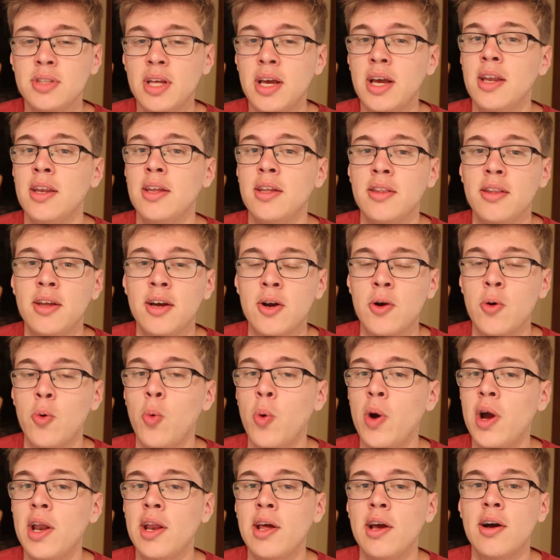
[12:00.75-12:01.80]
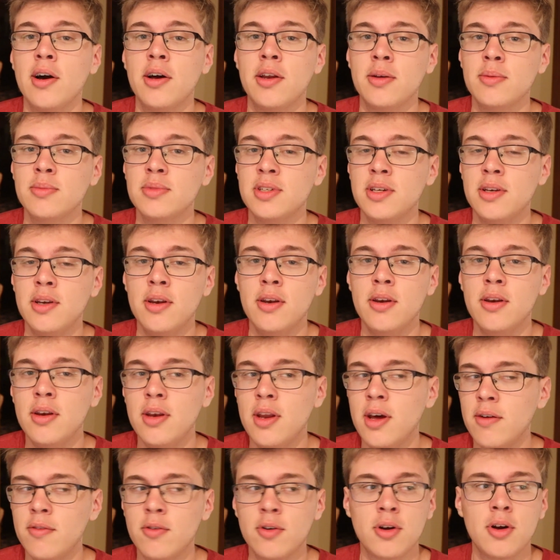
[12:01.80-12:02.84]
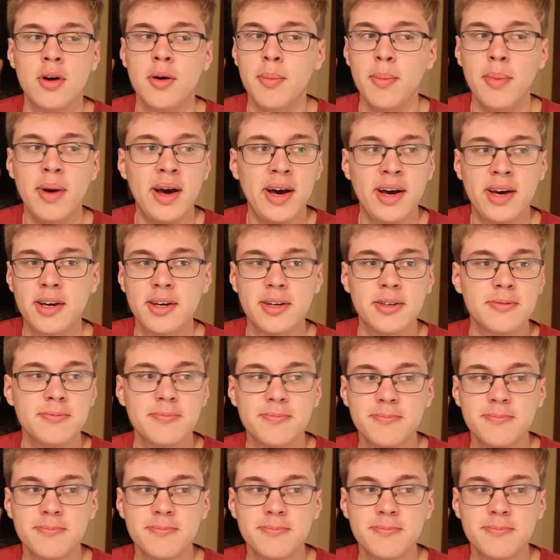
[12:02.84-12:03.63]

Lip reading: standing there waiting on him to never come back.